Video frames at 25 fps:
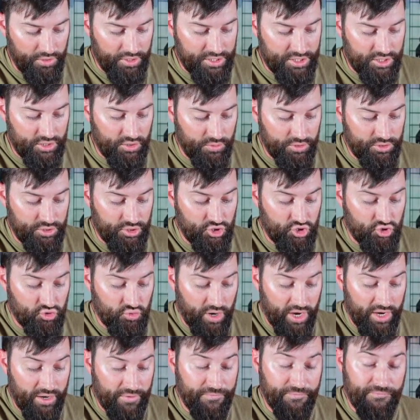it's going to
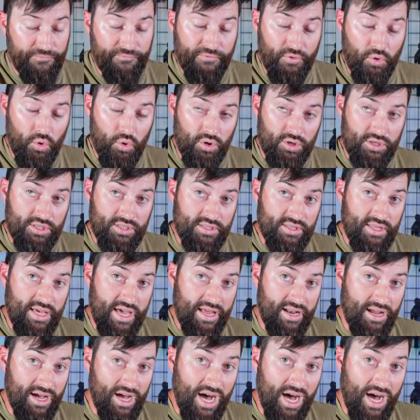try to force that